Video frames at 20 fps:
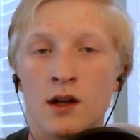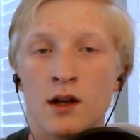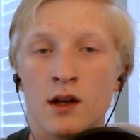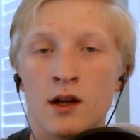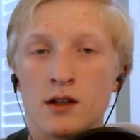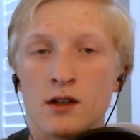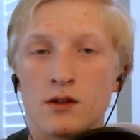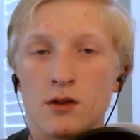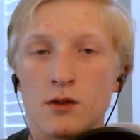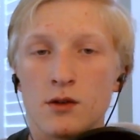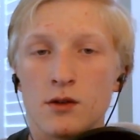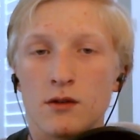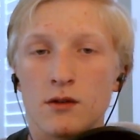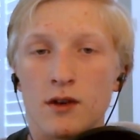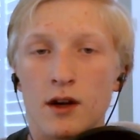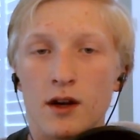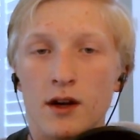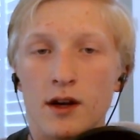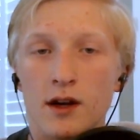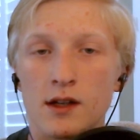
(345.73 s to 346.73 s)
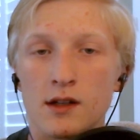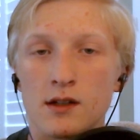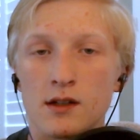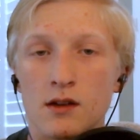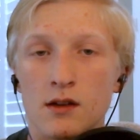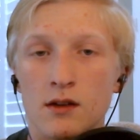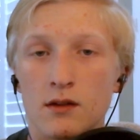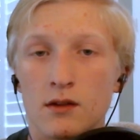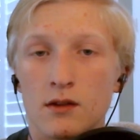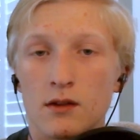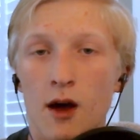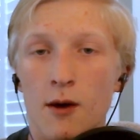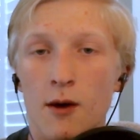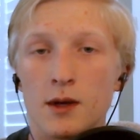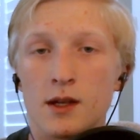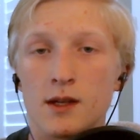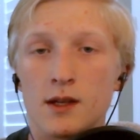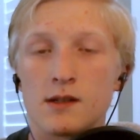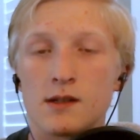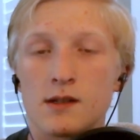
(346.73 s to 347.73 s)
Soon, various
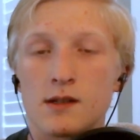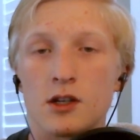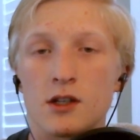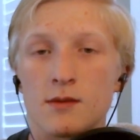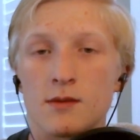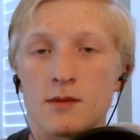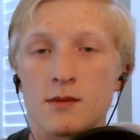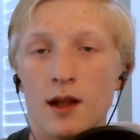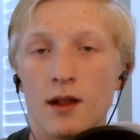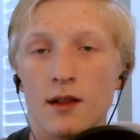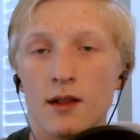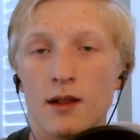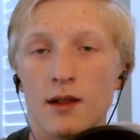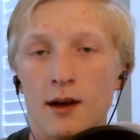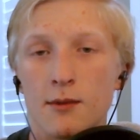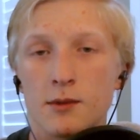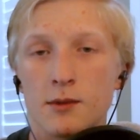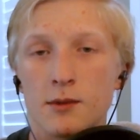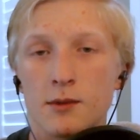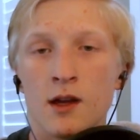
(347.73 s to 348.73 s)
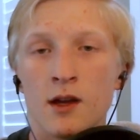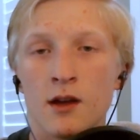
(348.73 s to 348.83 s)
companies such as Bell Labs,